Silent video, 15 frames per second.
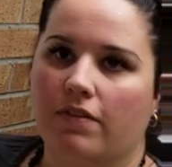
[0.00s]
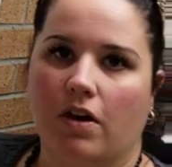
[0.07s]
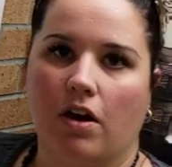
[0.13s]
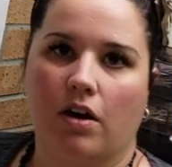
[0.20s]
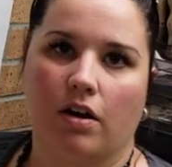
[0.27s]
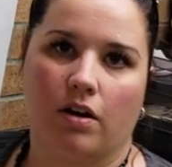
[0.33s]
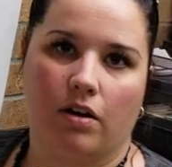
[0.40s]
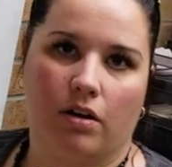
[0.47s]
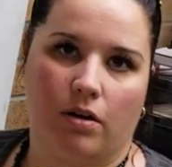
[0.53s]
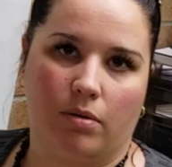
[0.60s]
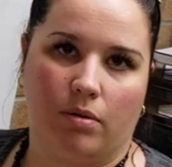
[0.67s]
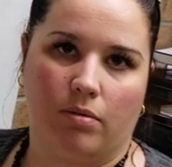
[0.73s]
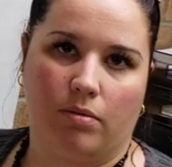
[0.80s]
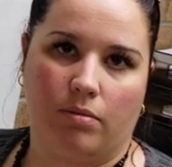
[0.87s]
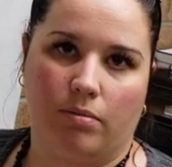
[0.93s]
our
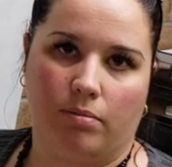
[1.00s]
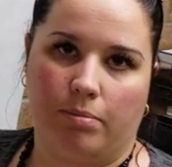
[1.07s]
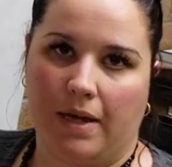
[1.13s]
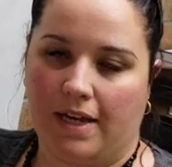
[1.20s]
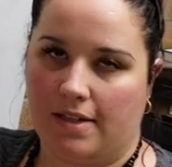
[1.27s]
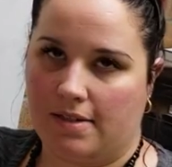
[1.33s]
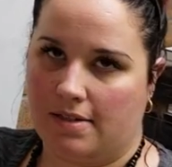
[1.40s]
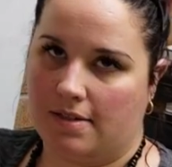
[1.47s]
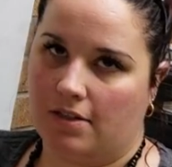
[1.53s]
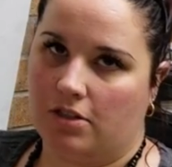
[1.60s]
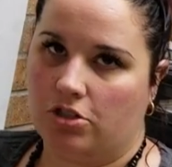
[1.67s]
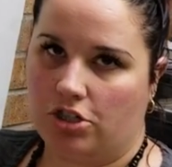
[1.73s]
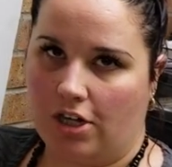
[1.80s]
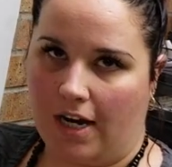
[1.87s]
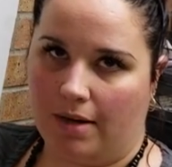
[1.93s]
base
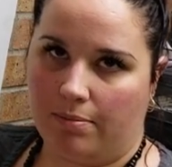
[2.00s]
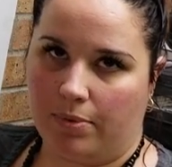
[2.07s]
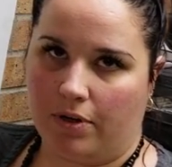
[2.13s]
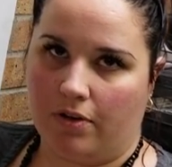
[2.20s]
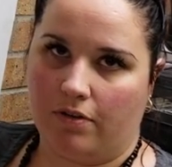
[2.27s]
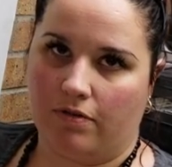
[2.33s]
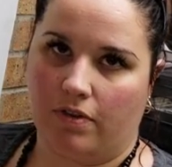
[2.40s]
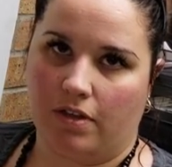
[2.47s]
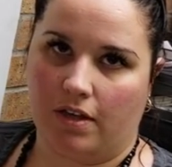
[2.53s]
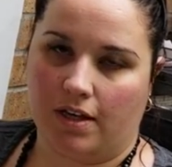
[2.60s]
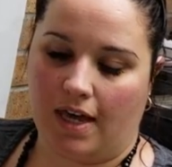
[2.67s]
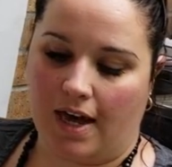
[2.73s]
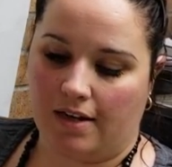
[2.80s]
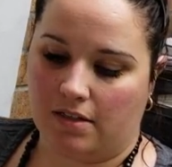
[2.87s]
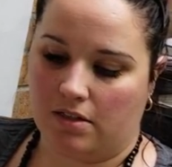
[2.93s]
shape of the
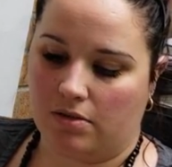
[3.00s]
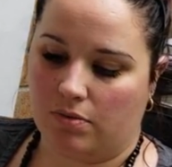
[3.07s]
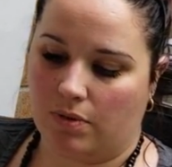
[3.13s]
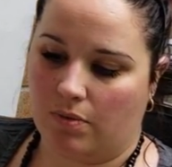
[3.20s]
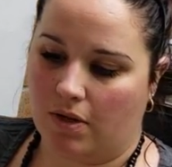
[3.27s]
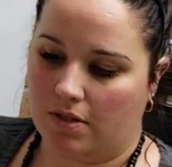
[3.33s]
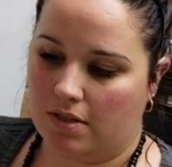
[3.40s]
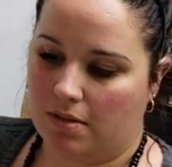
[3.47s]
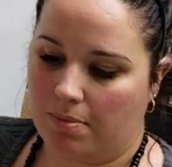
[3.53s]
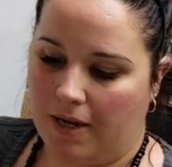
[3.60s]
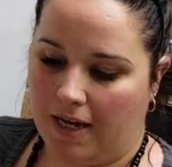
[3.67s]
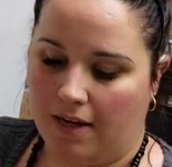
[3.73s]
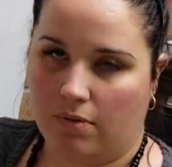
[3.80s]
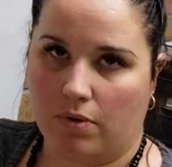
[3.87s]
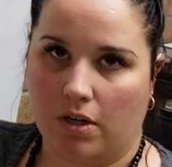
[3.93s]
cactus we want to
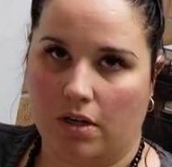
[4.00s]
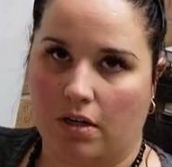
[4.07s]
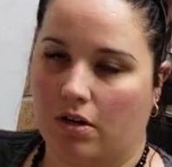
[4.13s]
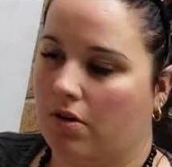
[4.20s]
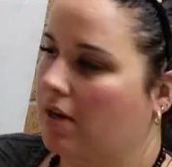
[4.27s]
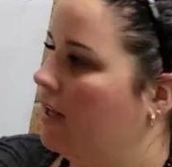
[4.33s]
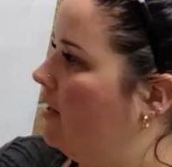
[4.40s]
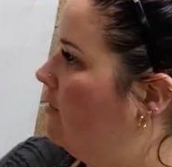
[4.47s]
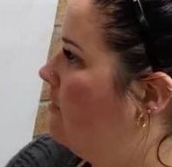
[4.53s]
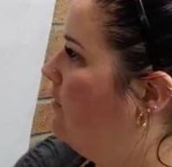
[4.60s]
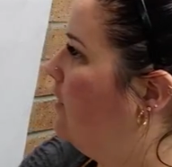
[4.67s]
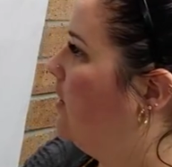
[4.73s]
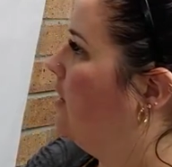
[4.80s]
paint, we're going to go ahead and fill